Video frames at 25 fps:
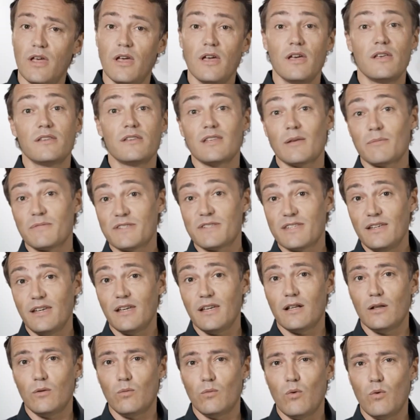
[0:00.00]
Some
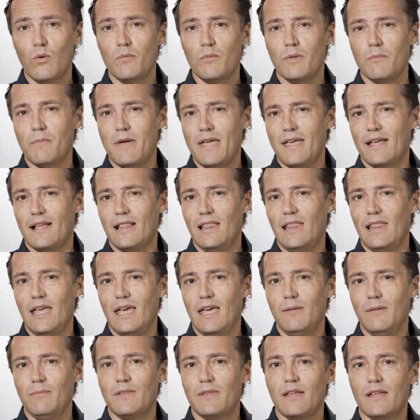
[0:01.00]
cynical woman may
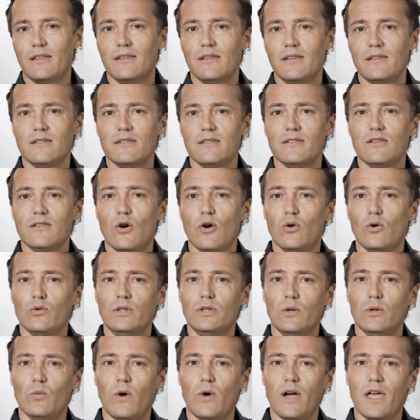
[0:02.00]
claim that this is the
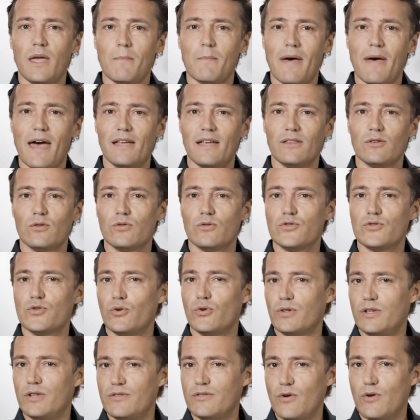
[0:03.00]
only way a man could
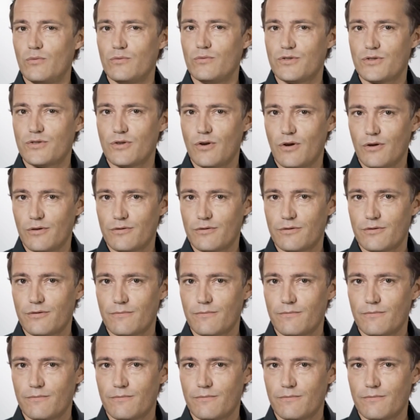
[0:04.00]
sort his own socks.